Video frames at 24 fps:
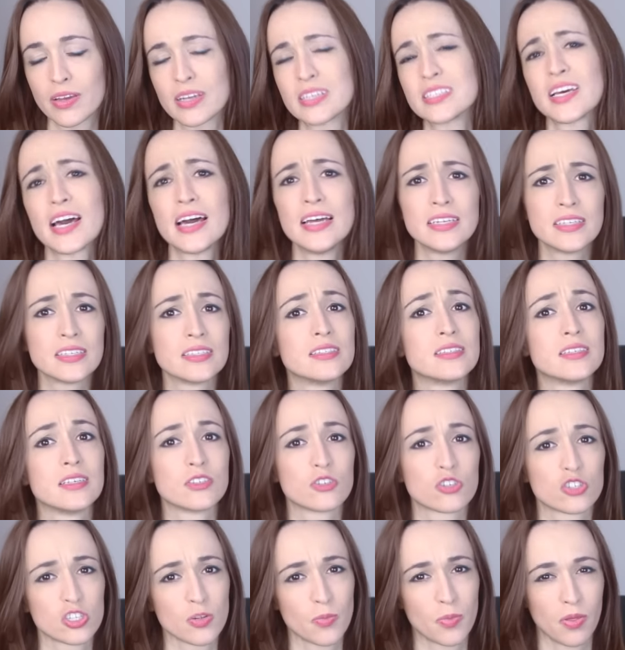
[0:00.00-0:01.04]
like
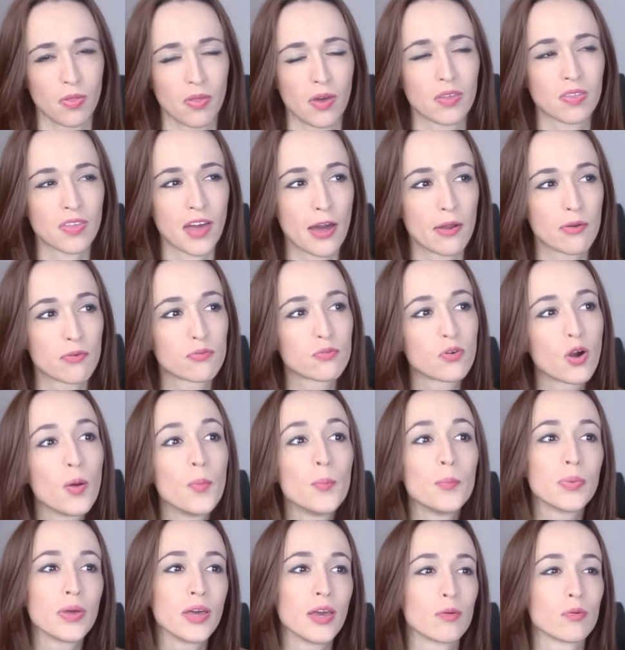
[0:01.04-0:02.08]
tendencies or something like that,
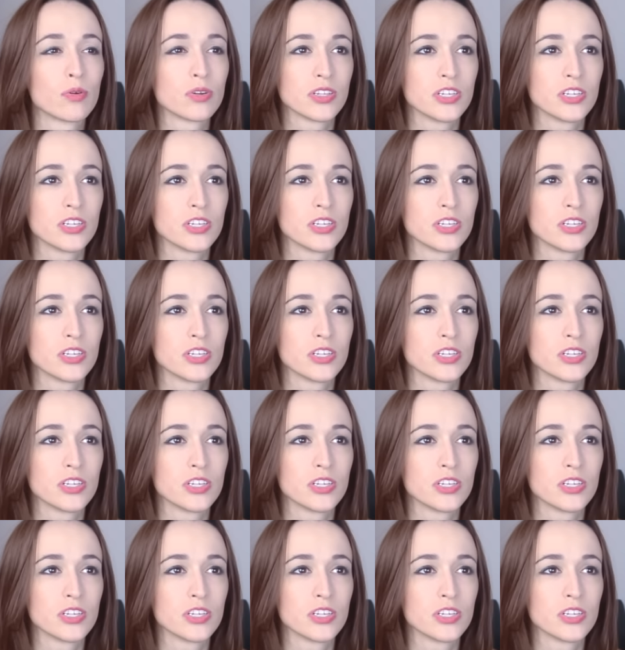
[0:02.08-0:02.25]
from being